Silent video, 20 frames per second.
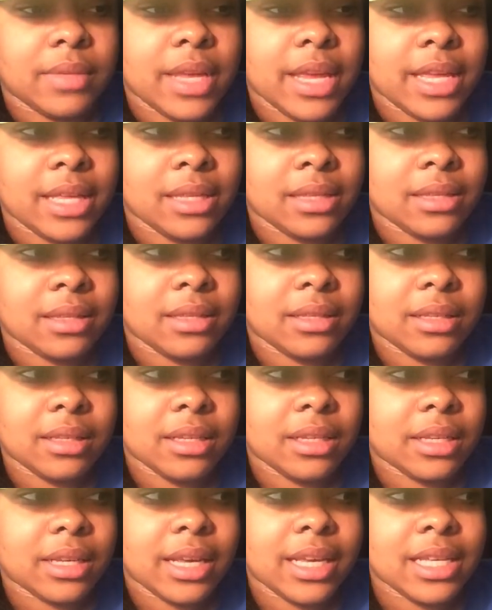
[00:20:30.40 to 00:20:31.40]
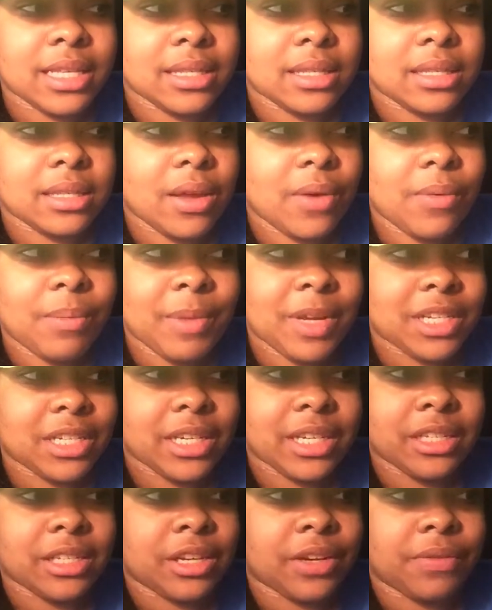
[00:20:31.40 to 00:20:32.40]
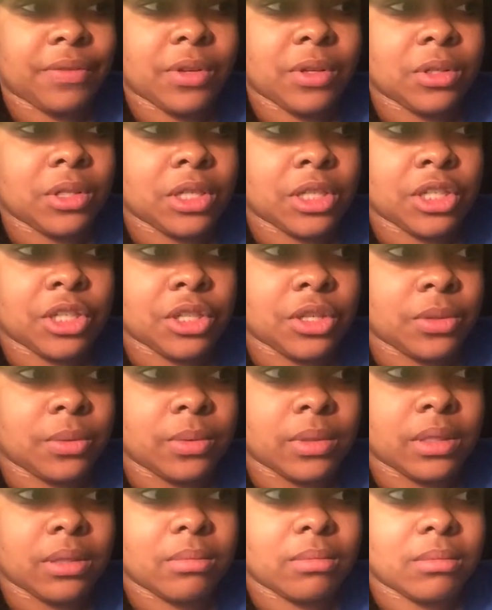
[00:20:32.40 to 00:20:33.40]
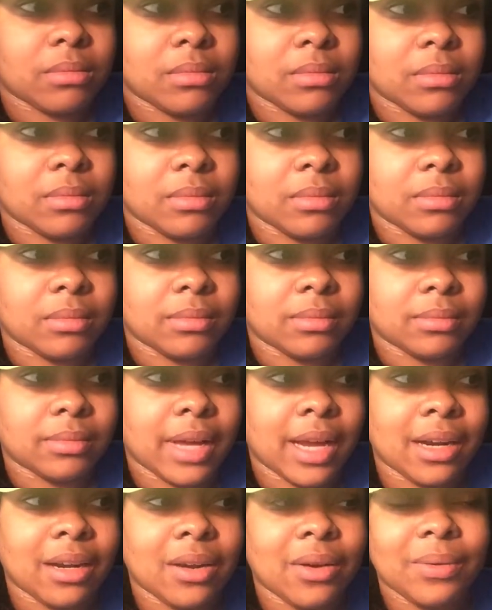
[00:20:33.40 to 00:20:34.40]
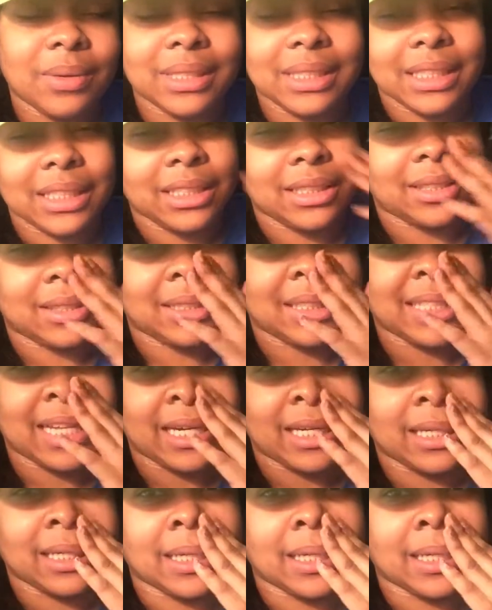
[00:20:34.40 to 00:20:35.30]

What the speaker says: it is so much easier if you just do it. I know it's easier said